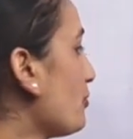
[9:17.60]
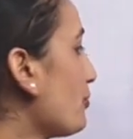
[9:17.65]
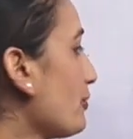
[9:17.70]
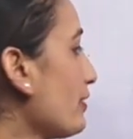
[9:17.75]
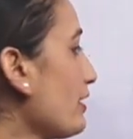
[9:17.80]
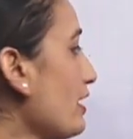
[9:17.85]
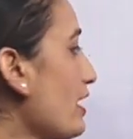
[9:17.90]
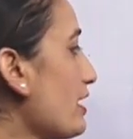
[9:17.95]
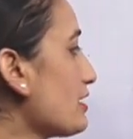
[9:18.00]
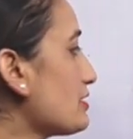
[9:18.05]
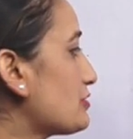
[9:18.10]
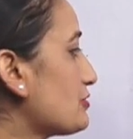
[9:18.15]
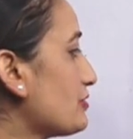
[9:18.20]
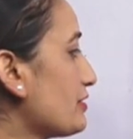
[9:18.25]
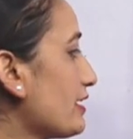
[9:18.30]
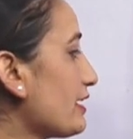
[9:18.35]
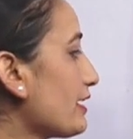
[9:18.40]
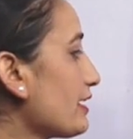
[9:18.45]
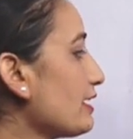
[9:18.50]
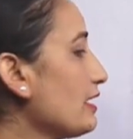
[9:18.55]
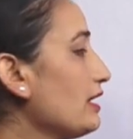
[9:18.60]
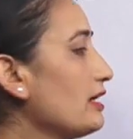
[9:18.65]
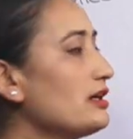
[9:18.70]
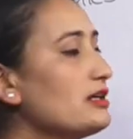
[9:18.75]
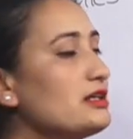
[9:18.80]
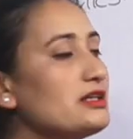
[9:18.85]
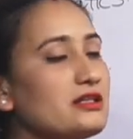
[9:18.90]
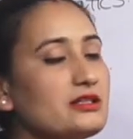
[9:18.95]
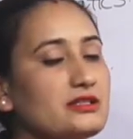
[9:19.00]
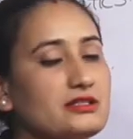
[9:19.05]
we are doing
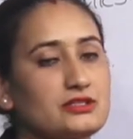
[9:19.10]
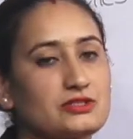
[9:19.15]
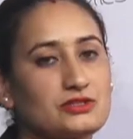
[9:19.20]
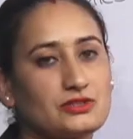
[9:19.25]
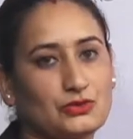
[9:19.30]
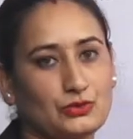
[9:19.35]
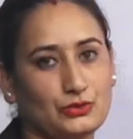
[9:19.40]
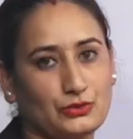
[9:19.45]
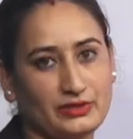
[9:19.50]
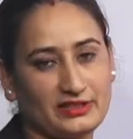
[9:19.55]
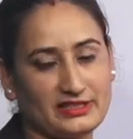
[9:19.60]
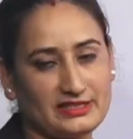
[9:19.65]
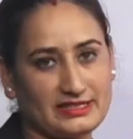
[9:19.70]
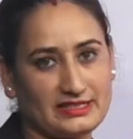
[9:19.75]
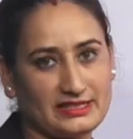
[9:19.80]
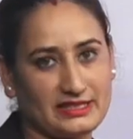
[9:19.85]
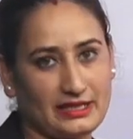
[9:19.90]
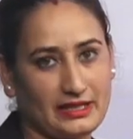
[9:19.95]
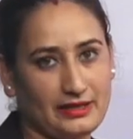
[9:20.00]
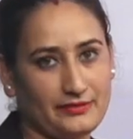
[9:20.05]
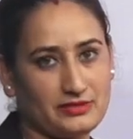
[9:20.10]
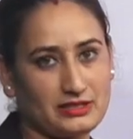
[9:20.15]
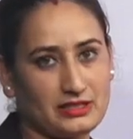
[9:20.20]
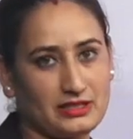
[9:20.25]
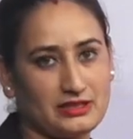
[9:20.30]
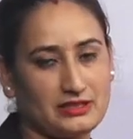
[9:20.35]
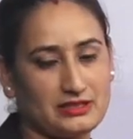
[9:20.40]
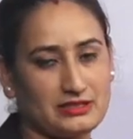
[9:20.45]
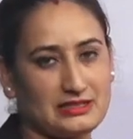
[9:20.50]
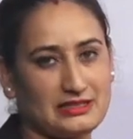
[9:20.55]
solid shapes.
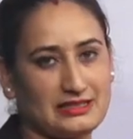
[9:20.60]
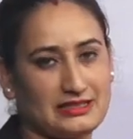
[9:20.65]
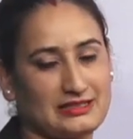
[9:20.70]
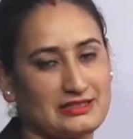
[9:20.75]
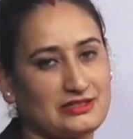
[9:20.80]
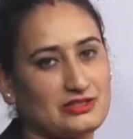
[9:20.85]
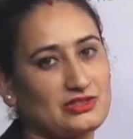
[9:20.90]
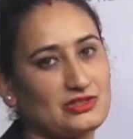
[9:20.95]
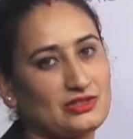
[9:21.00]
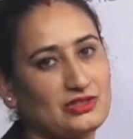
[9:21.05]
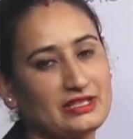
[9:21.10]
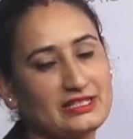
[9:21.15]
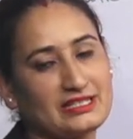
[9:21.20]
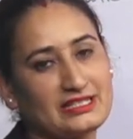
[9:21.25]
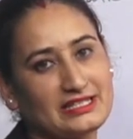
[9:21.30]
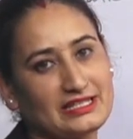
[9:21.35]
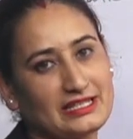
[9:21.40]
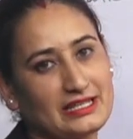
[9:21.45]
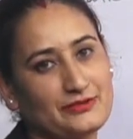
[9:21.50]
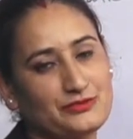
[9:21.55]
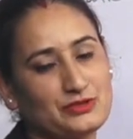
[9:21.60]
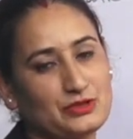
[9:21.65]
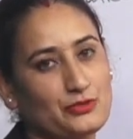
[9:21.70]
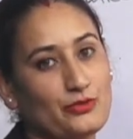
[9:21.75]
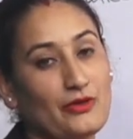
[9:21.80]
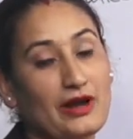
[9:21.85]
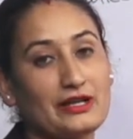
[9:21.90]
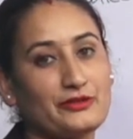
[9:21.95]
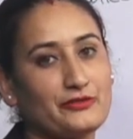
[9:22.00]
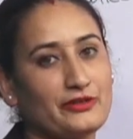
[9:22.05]
In solid shapes,
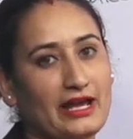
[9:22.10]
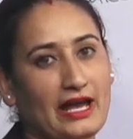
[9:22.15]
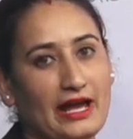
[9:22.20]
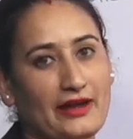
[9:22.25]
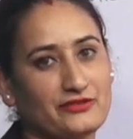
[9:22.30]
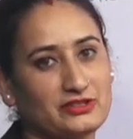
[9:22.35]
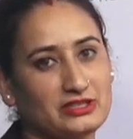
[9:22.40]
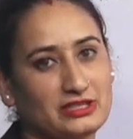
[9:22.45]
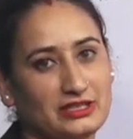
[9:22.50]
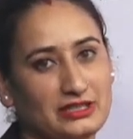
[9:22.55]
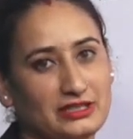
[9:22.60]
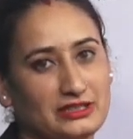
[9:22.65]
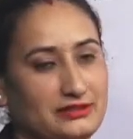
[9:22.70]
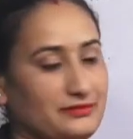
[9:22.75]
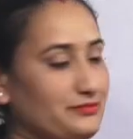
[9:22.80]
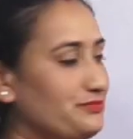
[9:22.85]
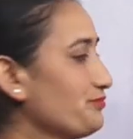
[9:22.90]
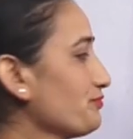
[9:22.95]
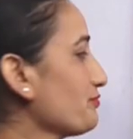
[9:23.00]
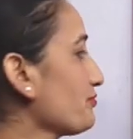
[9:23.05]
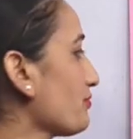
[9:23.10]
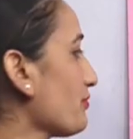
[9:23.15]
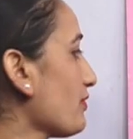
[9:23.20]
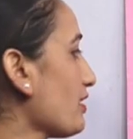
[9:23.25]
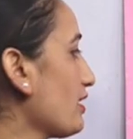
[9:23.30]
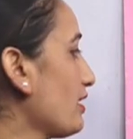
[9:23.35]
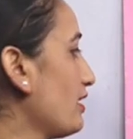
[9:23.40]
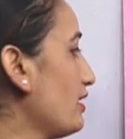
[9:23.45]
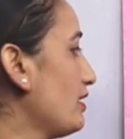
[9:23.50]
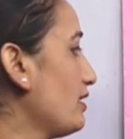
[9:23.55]
what we have done?
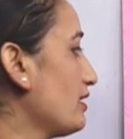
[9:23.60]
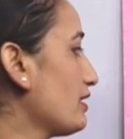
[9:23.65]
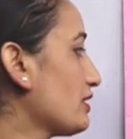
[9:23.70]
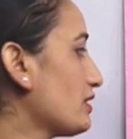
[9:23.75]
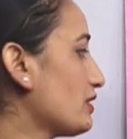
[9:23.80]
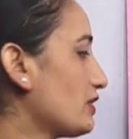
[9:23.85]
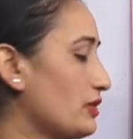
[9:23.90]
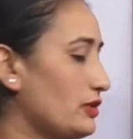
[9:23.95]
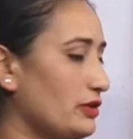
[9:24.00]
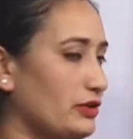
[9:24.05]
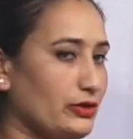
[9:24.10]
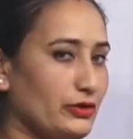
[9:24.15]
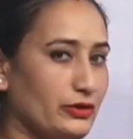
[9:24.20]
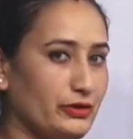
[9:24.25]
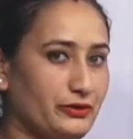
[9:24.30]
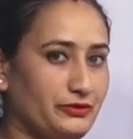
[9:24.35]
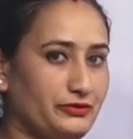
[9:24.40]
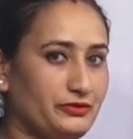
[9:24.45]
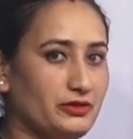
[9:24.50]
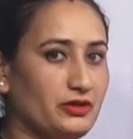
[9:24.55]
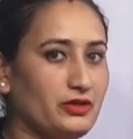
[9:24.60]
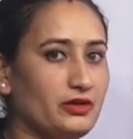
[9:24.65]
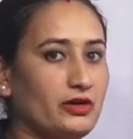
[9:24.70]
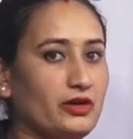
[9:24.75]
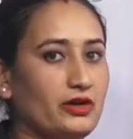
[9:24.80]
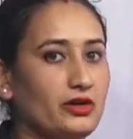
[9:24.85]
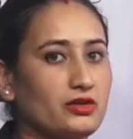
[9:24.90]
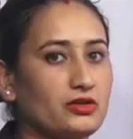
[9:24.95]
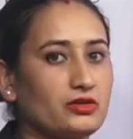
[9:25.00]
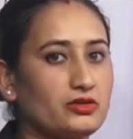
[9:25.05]
Cube,
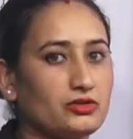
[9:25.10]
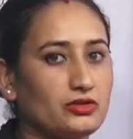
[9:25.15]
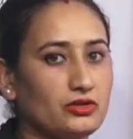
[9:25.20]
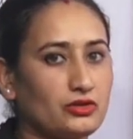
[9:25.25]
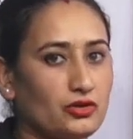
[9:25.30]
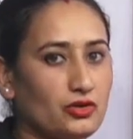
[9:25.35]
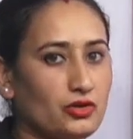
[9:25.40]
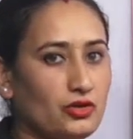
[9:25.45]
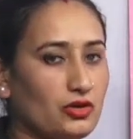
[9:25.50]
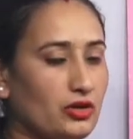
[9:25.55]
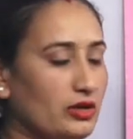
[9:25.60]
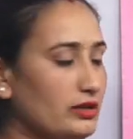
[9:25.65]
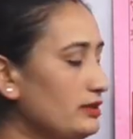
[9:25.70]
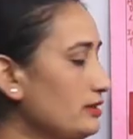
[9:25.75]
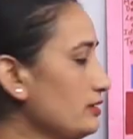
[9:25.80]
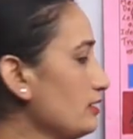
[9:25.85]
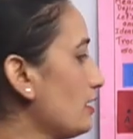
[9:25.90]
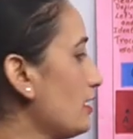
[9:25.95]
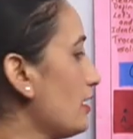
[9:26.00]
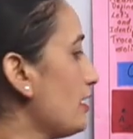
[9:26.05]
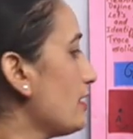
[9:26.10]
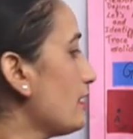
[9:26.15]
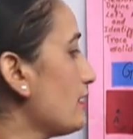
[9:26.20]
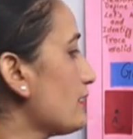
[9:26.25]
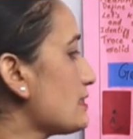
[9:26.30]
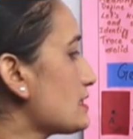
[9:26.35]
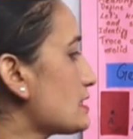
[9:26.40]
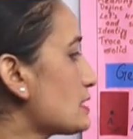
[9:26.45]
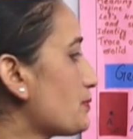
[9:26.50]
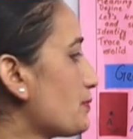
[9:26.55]
cone,
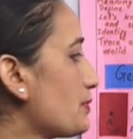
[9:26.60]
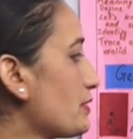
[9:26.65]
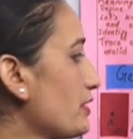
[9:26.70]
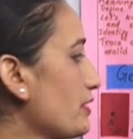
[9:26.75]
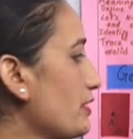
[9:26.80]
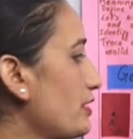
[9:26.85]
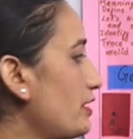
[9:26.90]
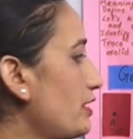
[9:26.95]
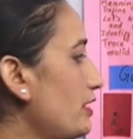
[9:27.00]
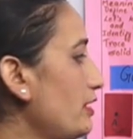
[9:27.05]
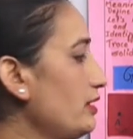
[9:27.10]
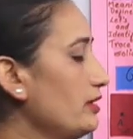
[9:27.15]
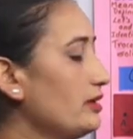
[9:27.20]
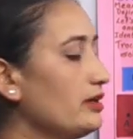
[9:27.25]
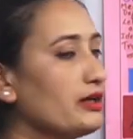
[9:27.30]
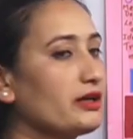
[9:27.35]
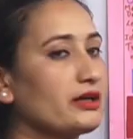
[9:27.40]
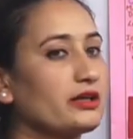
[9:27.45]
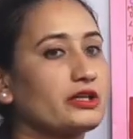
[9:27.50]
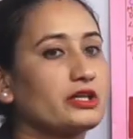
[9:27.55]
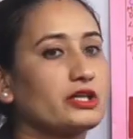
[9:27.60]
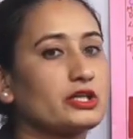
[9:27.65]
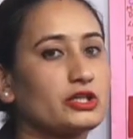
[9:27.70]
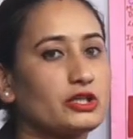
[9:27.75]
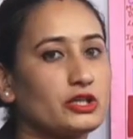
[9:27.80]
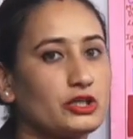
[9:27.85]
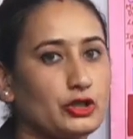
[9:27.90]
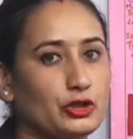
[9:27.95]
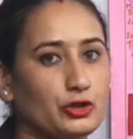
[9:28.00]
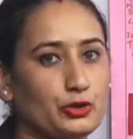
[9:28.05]
sphere,
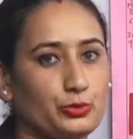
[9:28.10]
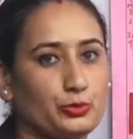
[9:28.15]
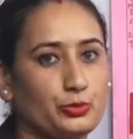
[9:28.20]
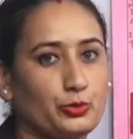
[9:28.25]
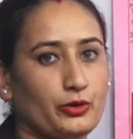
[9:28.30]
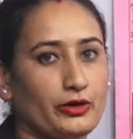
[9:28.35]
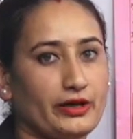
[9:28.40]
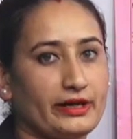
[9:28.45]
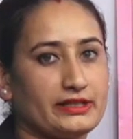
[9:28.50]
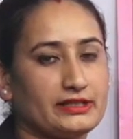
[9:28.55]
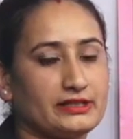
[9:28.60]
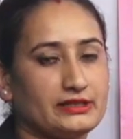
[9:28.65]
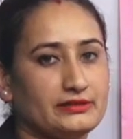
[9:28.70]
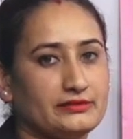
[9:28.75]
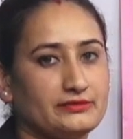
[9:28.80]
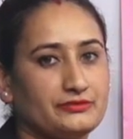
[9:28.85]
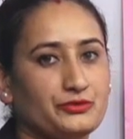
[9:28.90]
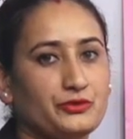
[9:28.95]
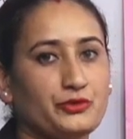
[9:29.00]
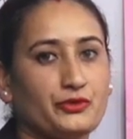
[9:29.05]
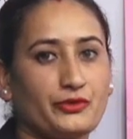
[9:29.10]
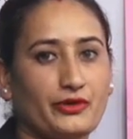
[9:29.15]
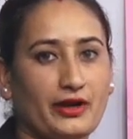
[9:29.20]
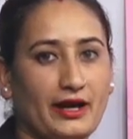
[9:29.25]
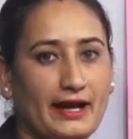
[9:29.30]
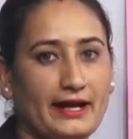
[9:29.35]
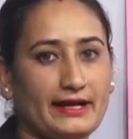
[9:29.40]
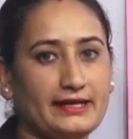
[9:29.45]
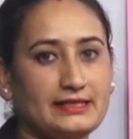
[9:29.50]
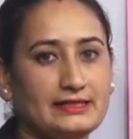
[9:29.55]
cuboid,
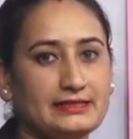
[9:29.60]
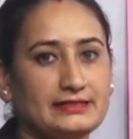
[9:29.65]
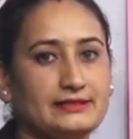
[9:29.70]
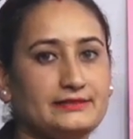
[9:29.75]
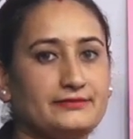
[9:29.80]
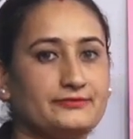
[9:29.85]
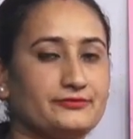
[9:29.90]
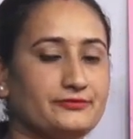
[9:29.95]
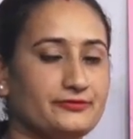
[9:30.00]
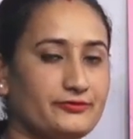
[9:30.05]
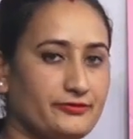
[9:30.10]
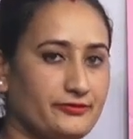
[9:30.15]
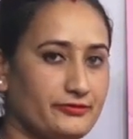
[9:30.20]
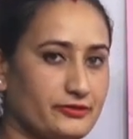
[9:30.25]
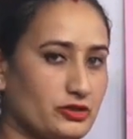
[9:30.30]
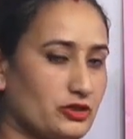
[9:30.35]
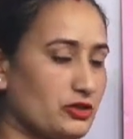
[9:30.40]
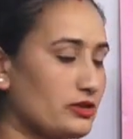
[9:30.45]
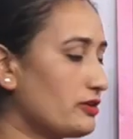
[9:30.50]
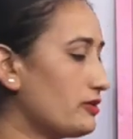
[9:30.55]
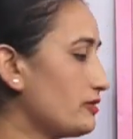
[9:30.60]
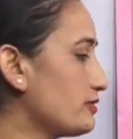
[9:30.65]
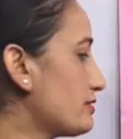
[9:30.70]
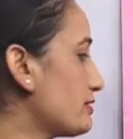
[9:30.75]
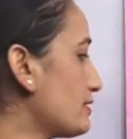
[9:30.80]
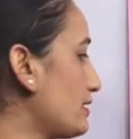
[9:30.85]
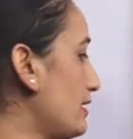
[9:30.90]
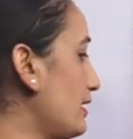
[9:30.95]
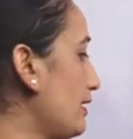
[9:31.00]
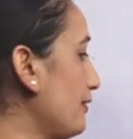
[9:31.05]
right? Good
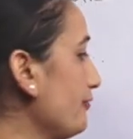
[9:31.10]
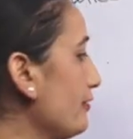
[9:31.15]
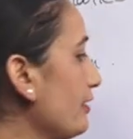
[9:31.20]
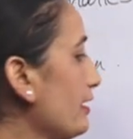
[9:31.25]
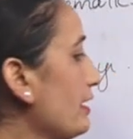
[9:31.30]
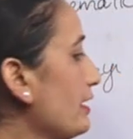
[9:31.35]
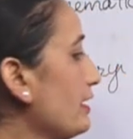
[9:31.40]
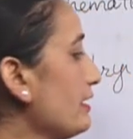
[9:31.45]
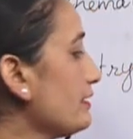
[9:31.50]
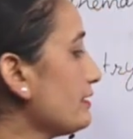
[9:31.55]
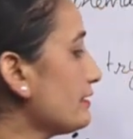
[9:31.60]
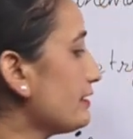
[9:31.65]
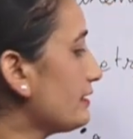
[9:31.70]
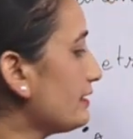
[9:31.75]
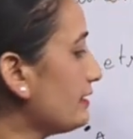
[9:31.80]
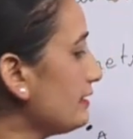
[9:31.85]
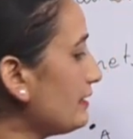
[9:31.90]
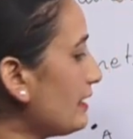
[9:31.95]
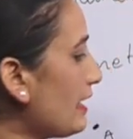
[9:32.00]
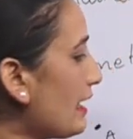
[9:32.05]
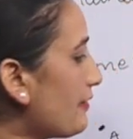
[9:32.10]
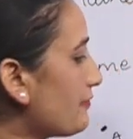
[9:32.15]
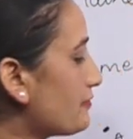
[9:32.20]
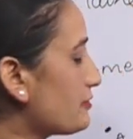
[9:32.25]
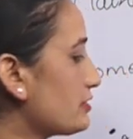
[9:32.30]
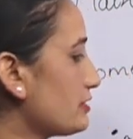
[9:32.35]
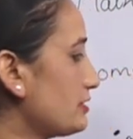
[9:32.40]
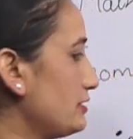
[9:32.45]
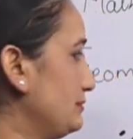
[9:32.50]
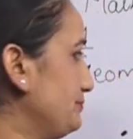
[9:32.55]
job. Then
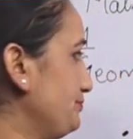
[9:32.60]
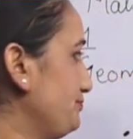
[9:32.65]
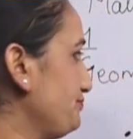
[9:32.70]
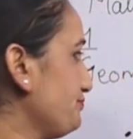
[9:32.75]
after